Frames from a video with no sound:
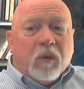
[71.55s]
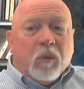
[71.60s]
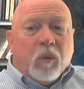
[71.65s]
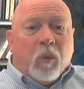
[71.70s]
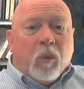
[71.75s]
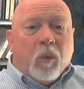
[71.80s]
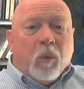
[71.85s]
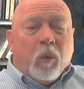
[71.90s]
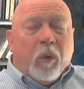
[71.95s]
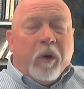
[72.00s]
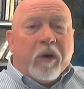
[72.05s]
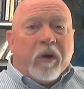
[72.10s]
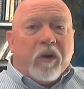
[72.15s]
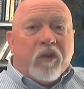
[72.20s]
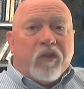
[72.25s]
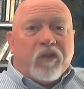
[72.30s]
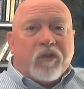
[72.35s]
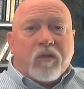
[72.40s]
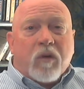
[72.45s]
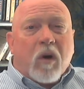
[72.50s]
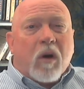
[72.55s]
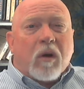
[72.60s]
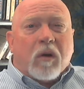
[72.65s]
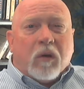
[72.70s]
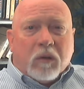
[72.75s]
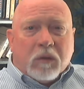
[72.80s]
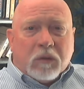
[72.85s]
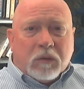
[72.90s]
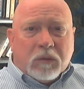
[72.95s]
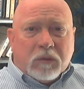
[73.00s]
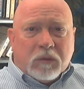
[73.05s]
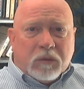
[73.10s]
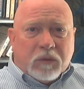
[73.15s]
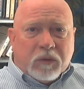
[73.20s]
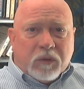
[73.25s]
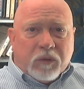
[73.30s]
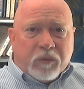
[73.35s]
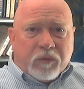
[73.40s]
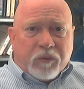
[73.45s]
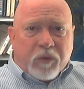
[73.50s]
We're in a struggle
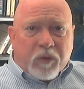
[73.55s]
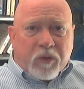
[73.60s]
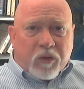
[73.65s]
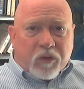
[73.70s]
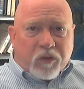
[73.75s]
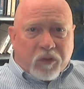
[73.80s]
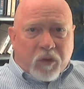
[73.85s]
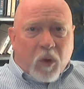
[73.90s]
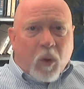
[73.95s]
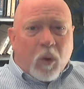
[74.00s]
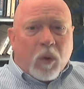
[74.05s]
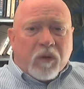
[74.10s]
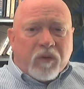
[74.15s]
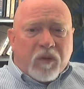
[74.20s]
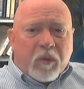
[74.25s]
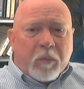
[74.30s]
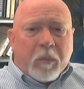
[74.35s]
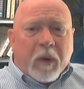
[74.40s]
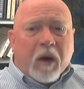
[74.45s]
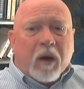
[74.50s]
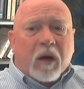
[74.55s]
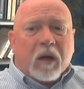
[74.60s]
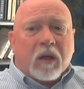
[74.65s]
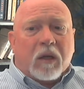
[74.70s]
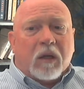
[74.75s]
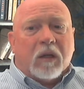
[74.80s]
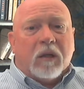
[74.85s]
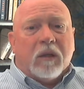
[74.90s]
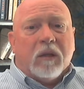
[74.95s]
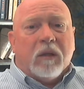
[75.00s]
for the soul of America.